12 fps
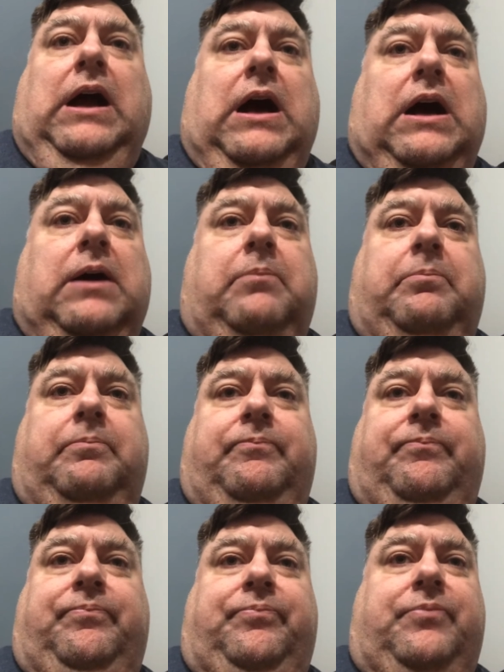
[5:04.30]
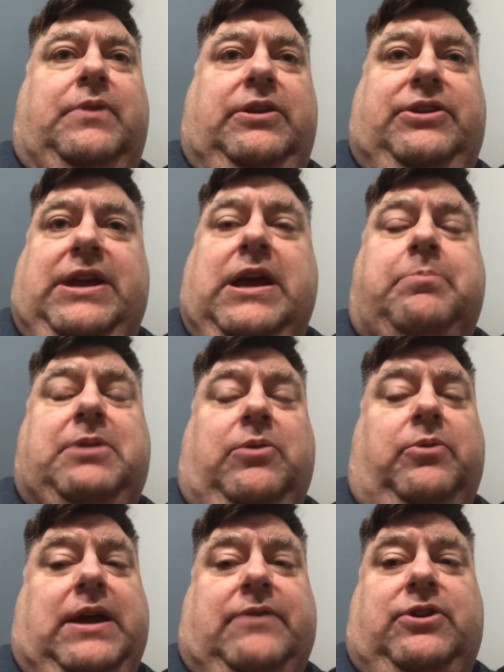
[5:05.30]
DM didn't
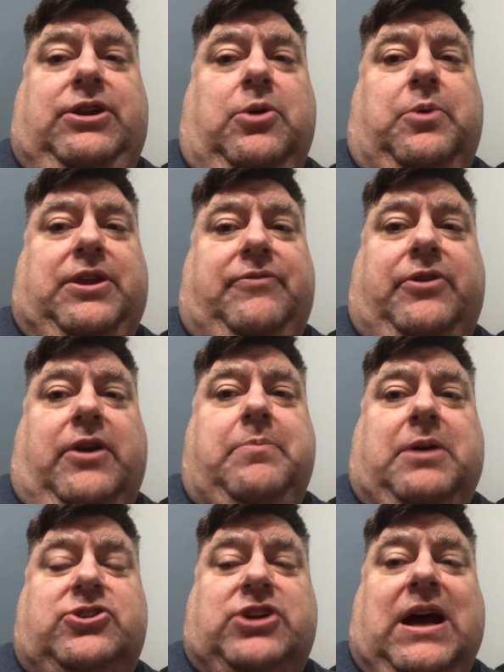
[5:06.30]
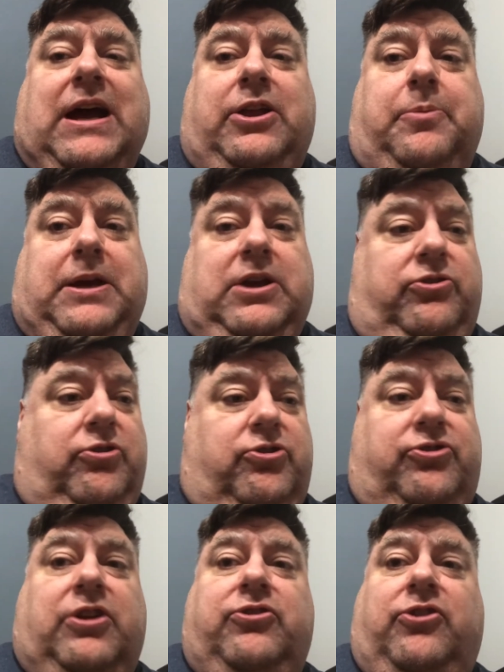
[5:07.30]
really have to deal with it very much either, because you're
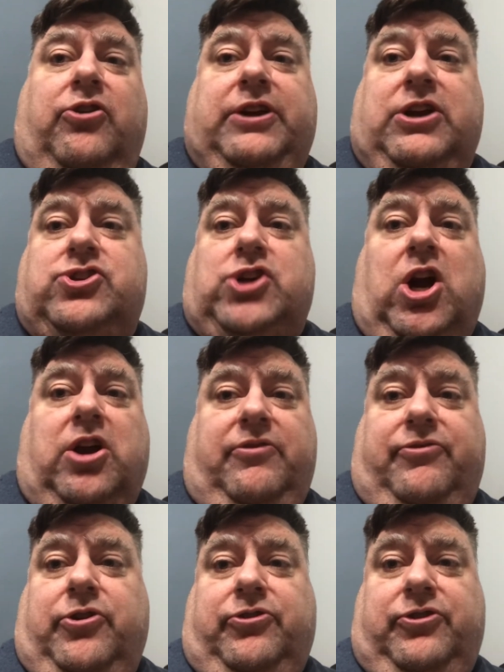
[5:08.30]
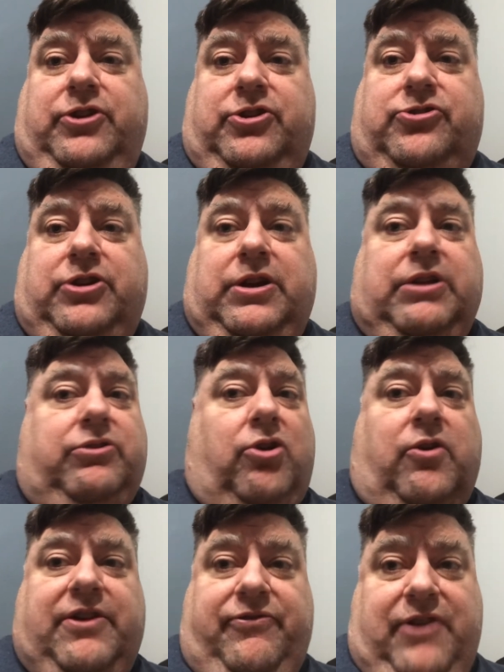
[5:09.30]
just consulting a chart in first edition. It's
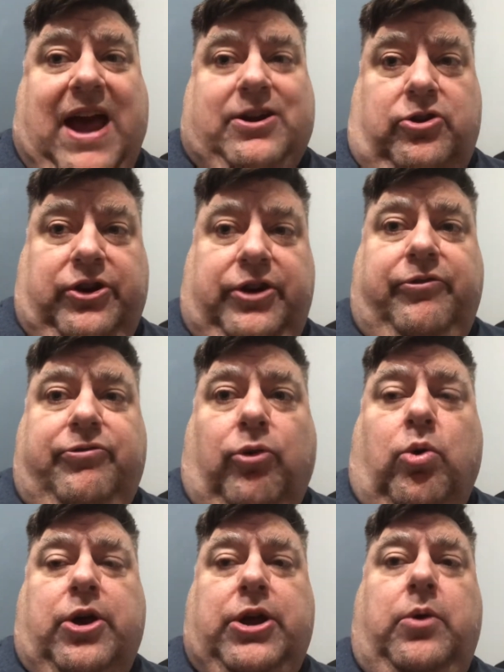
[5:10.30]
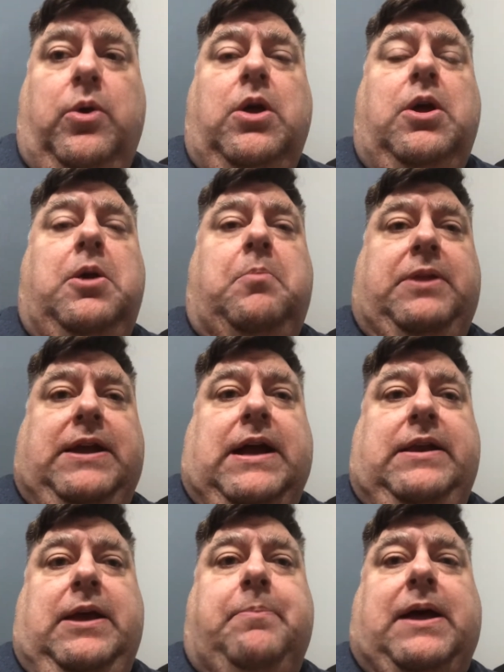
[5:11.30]
already factored in for you. But the
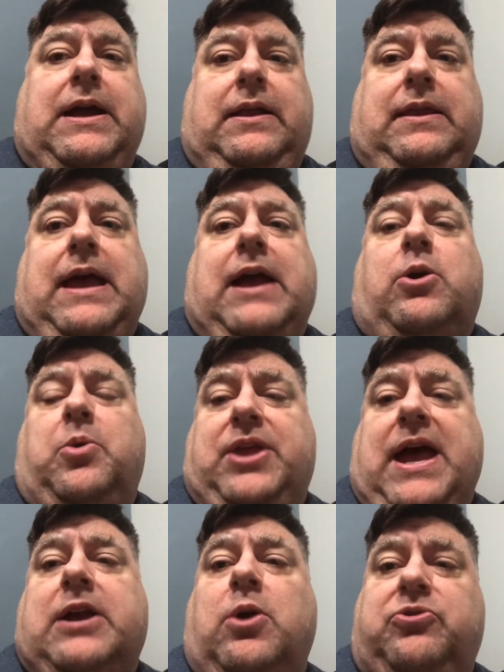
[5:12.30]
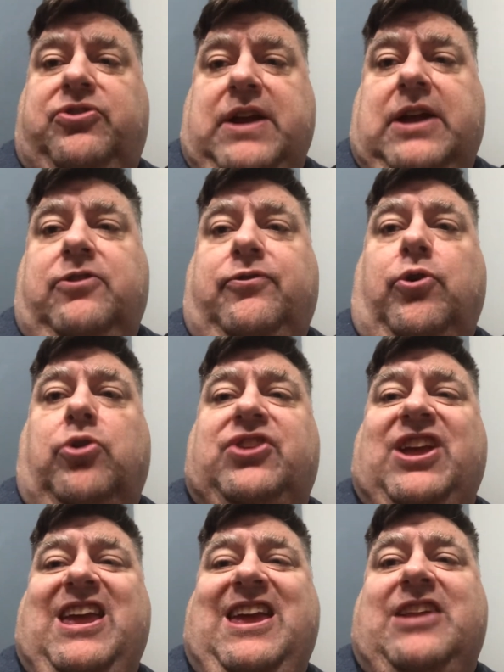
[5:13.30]
idea behind THACO stands for
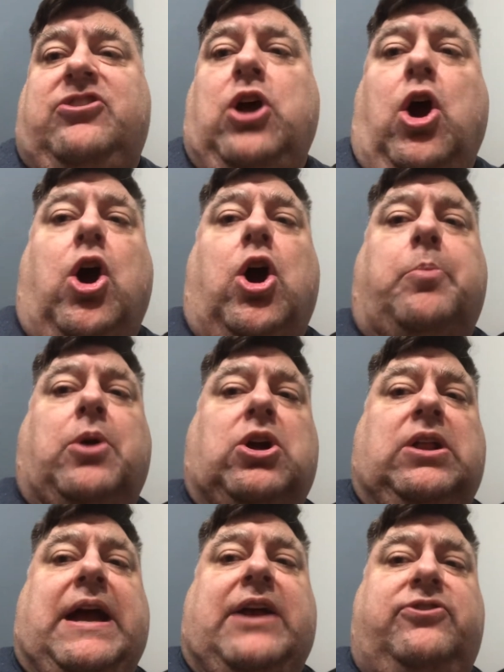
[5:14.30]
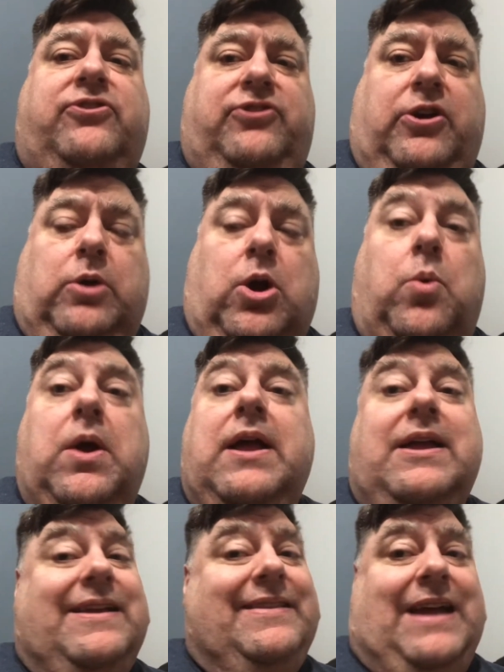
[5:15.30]
to hit armor class 0.
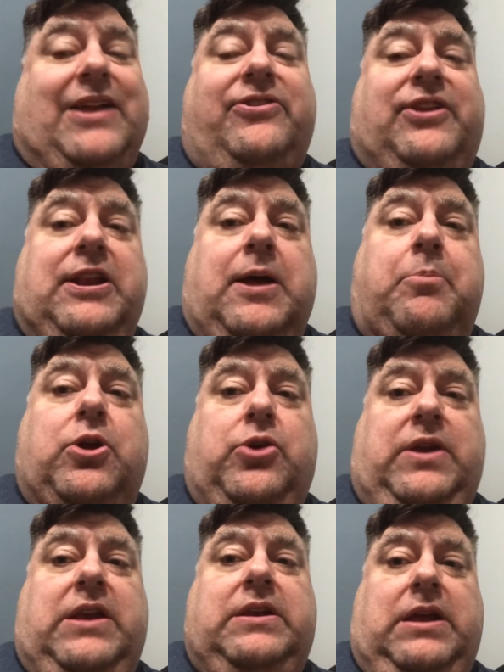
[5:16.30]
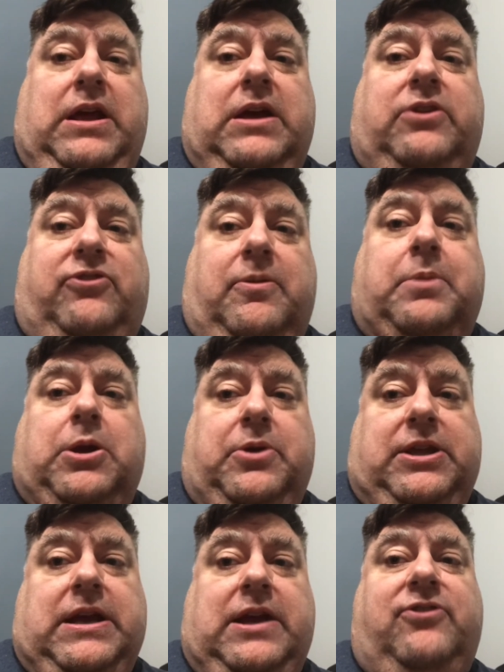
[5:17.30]
That's the number you need to hit somebody
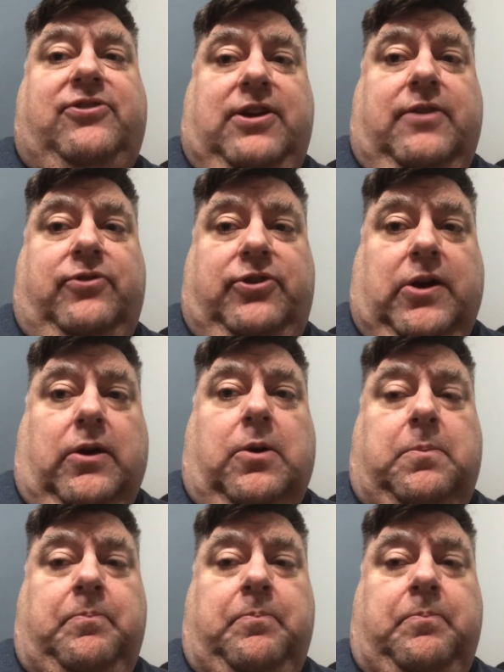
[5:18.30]
with an AC of 0.